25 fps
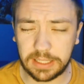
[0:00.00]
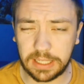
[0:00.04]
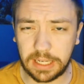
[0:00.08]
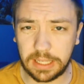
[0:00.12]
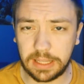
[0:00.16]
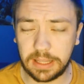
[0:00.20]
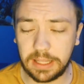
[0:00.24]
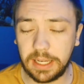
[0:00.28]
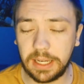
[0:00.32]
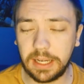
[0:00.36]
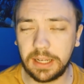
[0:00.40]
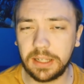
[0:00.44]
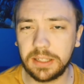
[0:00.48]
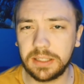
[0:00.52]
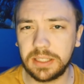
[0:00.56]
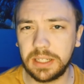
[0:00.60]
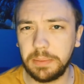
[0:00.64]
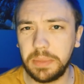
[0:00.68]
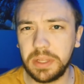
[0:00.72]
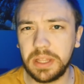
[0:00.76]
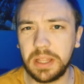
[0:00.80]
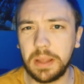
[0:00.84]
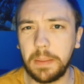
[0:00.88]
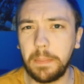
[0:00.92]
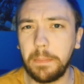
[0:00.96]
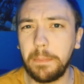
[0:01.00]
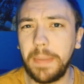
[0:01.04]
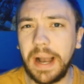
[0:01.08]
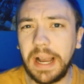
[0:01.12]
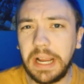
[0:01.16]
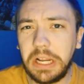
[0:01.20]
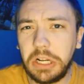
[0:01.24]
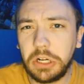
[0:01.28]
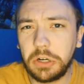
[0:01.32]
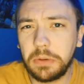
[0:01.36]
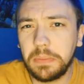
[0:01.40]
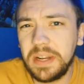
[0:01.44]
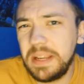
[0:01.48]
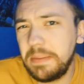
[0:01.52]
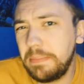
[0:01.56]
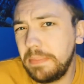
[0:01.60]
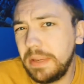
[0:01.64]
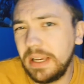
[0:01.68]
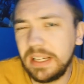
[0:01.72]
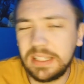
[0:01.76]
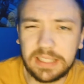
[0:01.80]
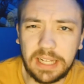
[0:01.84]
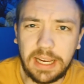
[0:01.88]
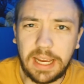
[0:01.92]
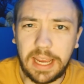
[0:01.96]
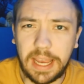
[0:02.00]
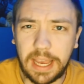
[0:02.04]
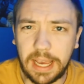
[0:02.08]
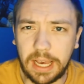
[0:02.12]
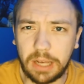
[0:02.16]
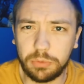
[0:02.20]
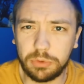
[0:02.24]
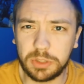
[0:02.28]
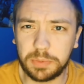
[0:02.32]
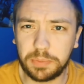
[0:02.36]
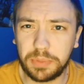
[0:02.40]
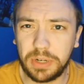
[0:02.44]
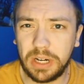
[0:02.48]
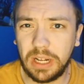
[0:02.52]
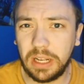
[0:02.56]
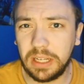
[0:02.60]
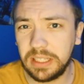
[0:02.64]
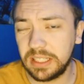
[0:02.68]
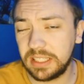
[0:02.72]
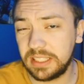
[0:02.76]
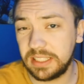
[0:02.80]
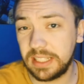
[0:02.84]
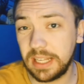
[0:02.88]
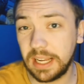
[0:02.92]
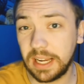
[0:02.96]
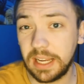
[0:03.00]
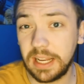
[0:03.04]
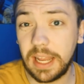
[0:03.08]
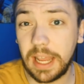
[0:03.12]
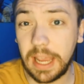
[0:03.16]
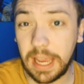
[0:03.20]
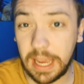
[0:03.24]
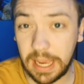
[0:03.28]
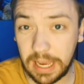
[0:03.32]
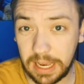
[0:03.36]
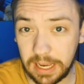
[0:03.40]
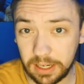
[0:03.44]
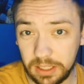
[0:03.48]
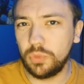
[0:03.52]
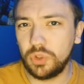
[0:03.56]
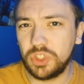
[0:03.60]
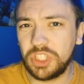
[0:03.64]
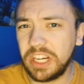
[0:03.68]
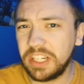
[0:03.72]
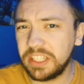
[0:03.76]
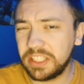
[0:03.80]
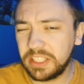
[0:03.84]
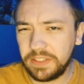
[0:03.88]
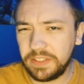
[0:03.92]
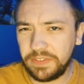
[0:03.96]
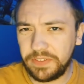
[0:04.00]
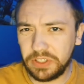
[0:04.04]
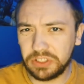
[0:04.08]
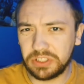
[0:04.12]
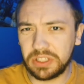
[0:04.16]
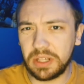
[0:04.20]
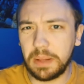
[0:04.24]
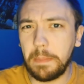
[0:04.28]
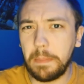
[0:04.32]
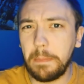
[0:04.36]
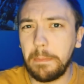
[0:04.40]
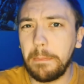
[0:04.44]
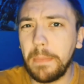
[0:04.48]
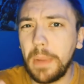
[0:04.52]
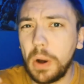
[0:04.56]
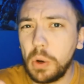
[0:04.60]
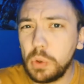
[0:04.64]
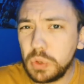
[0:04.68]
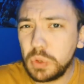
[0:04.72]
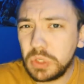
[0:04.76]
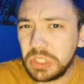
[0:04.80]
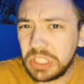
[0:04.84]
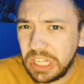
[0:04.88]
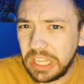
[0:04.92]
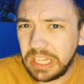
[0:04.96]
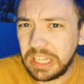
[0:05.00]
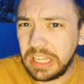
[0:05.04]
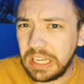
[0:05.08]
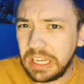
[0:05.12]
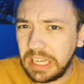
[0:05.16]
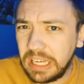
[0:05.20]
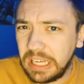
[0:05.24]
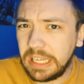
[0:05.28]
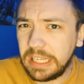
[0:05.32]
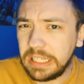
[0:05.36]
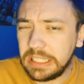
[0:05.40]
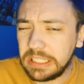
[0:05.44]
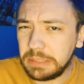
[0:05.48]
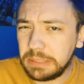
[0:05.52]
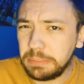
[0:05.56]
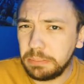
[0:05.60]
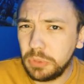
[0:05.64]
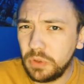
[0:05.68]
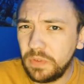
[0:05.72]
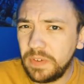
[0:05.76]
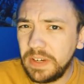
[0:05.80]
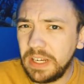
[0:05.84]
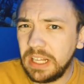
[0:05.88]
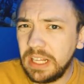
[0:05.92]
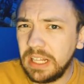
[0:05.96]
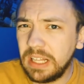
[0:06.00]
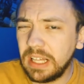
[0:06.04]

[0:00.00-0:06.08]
I think some of the minor nitpicks I had was probably the second act, which honestly feels the most like a kid's movie.